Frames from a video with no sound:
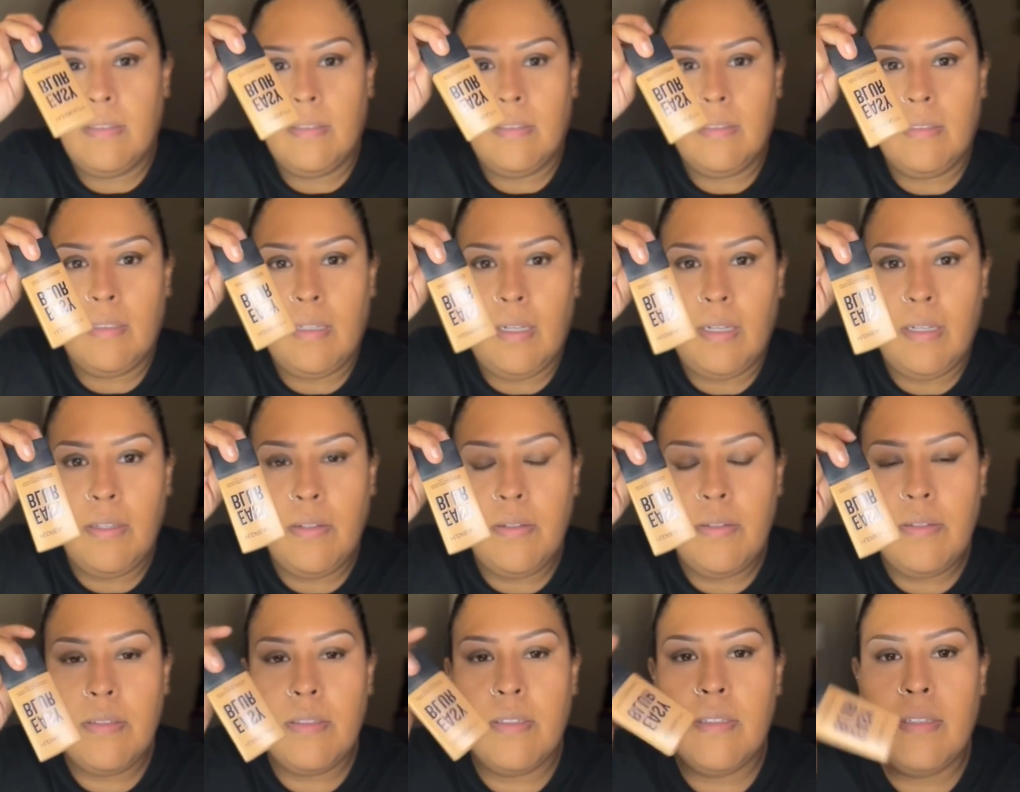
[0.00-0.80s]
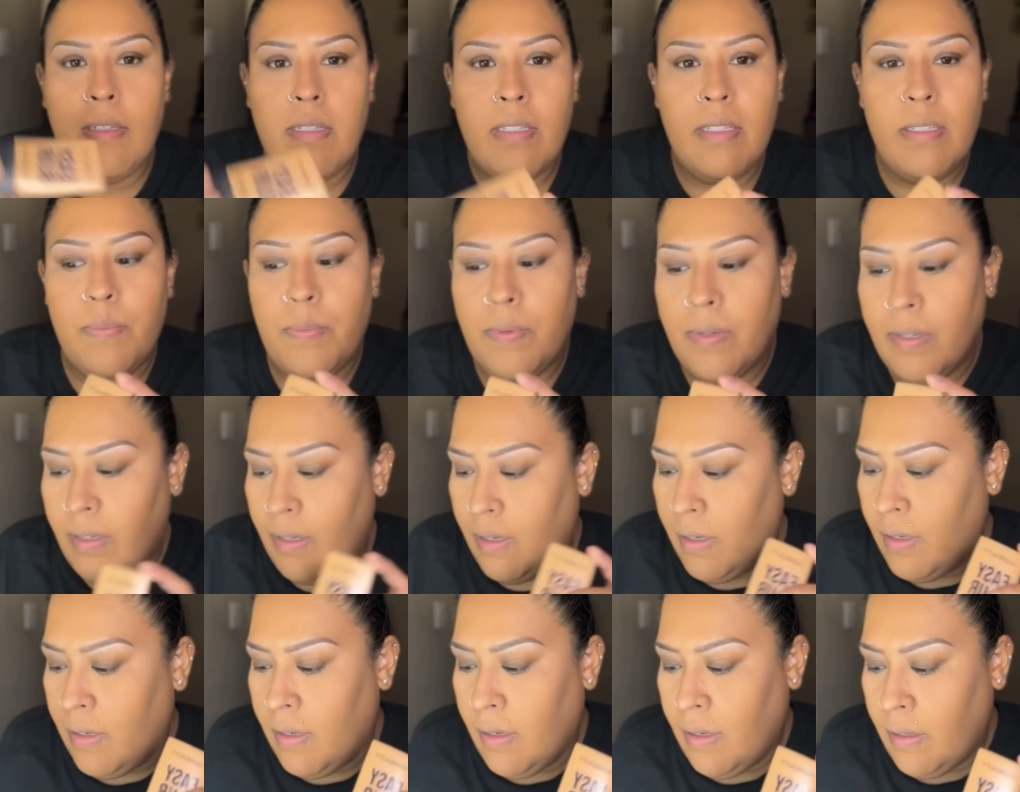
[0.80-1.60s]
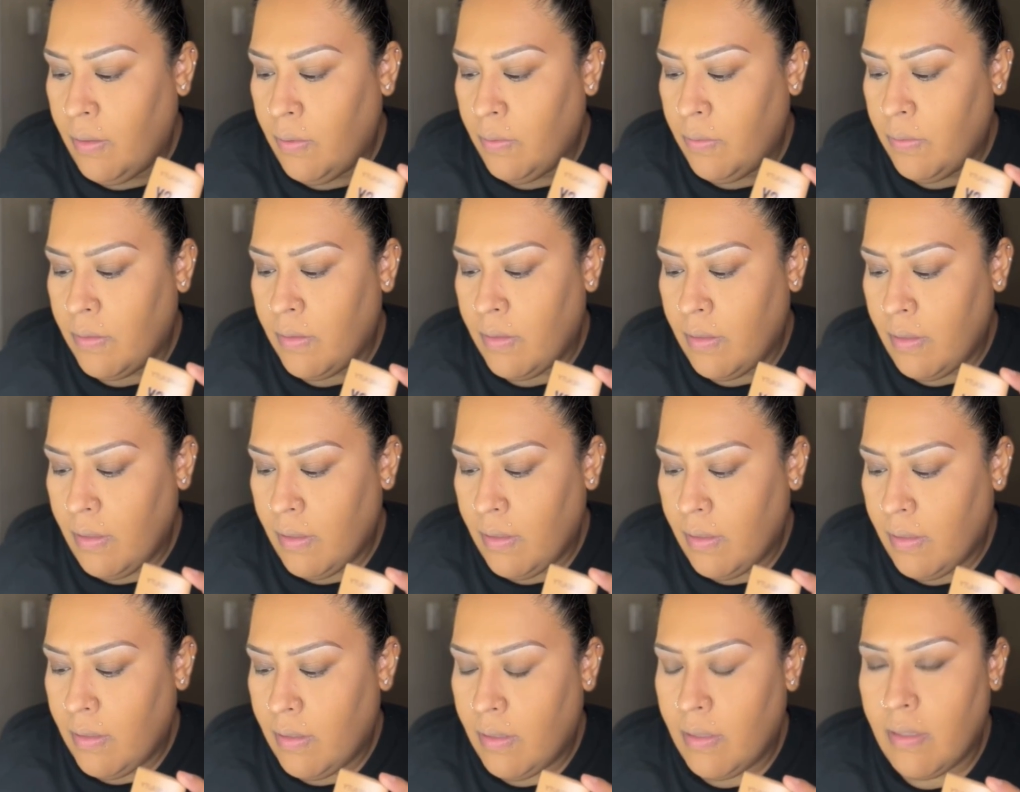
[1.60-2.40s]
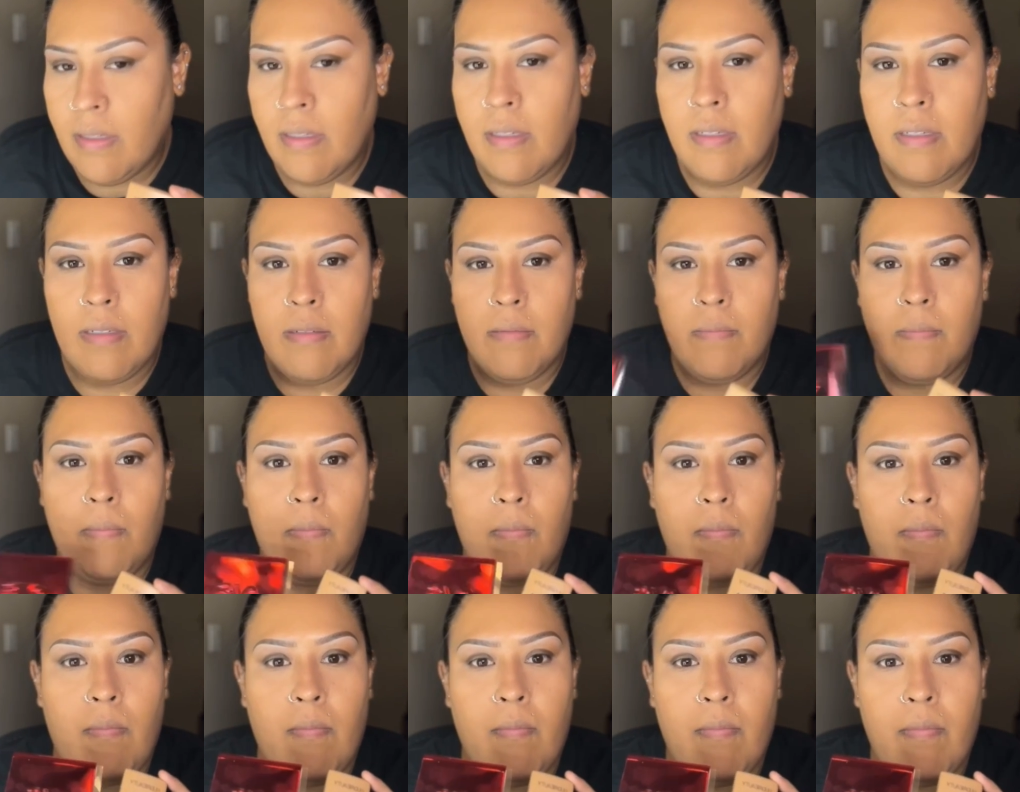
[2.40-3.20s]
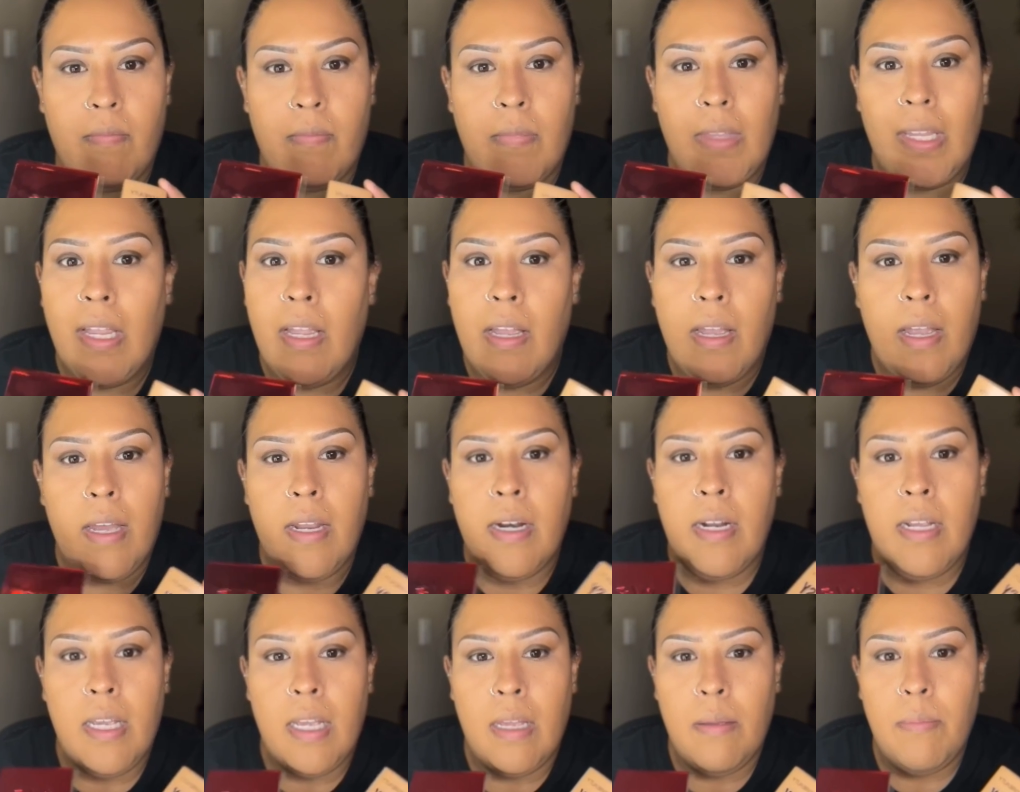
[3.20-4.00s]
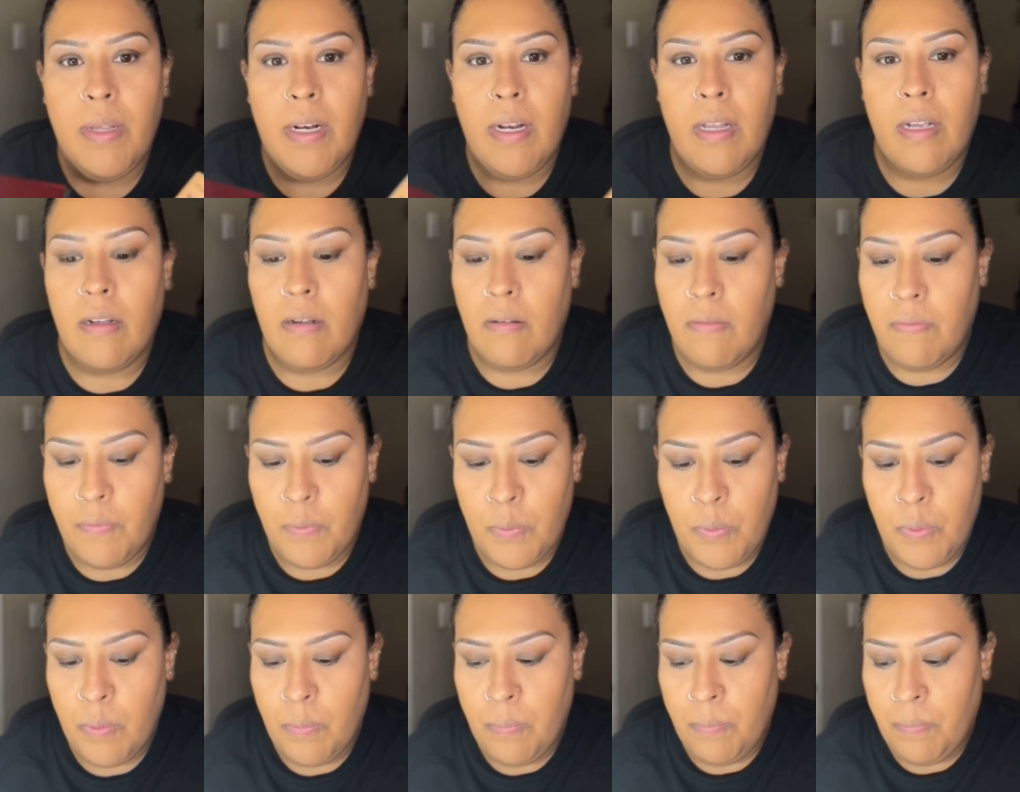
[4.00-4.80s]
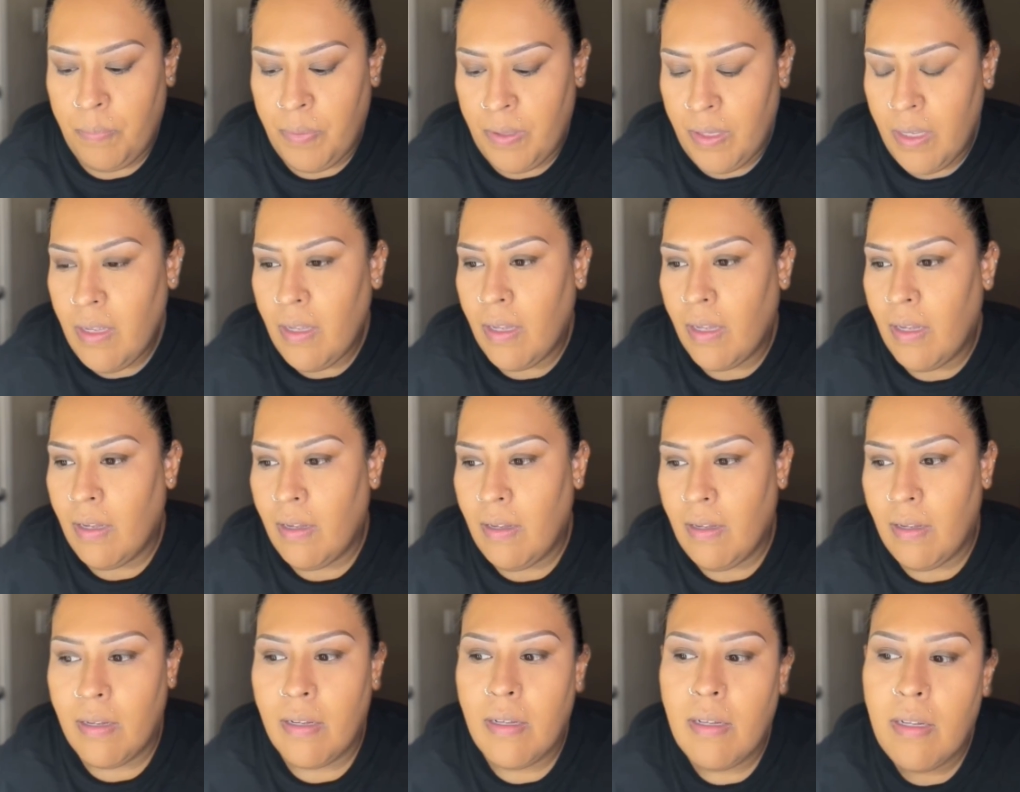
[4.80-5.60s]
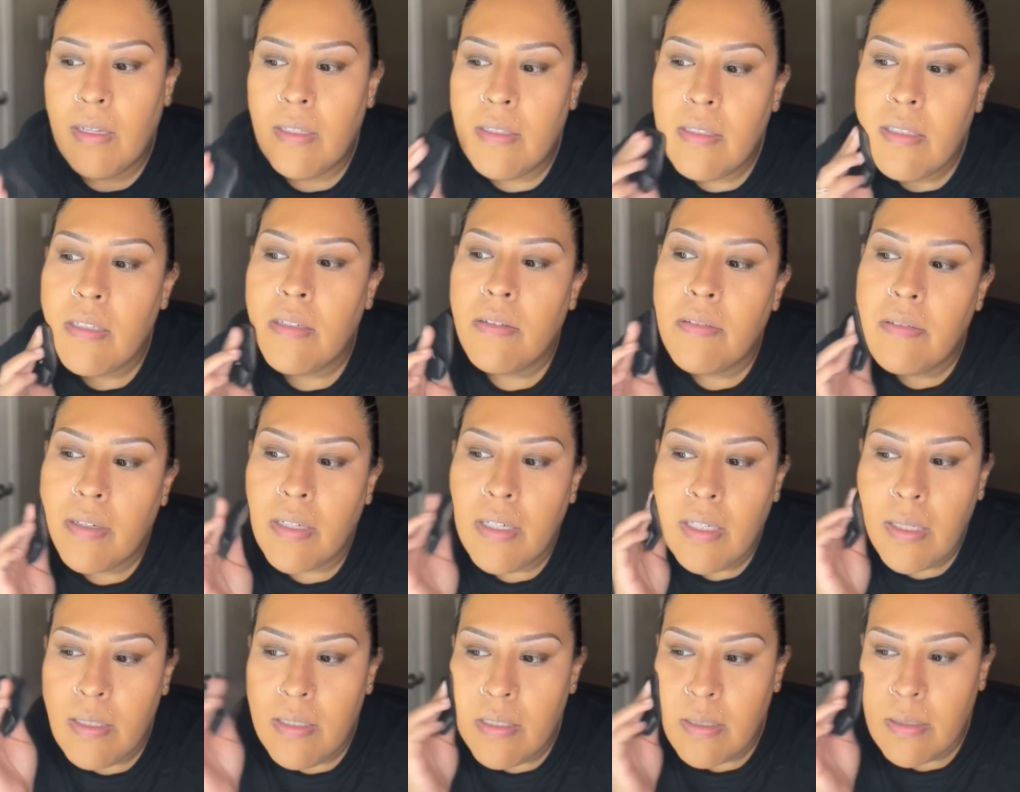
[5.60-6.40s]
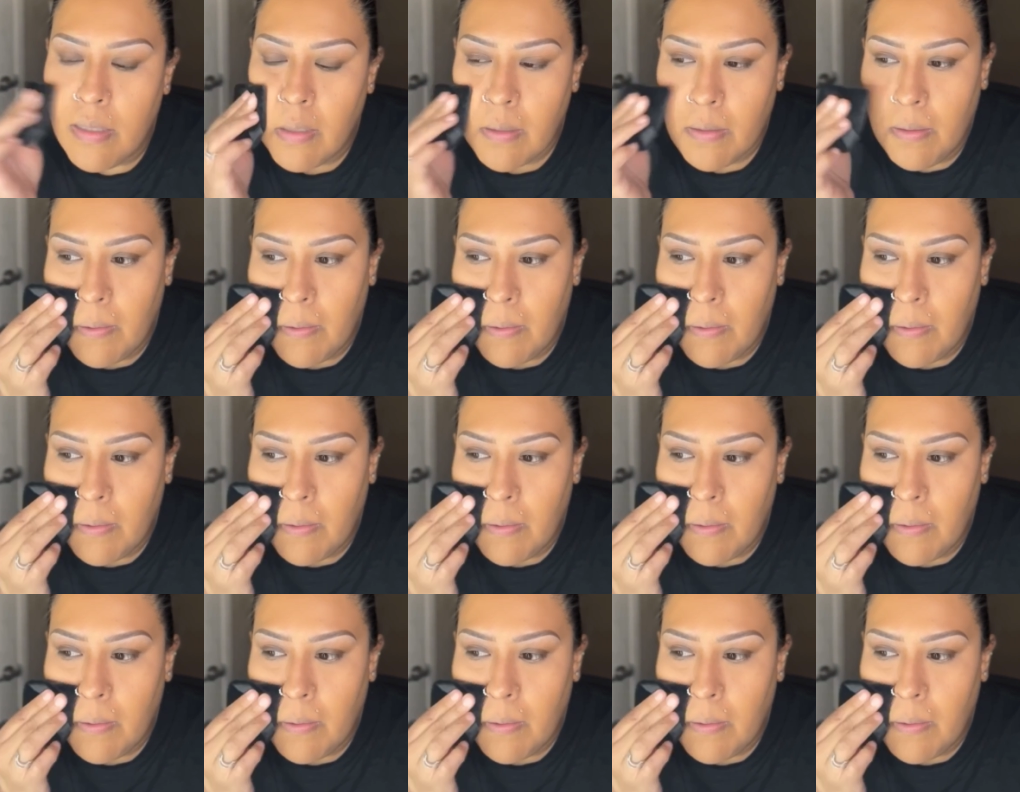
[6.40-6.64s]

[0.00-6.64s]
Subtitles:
I use this one and I use this. It gave me like a full beat. It's crazy.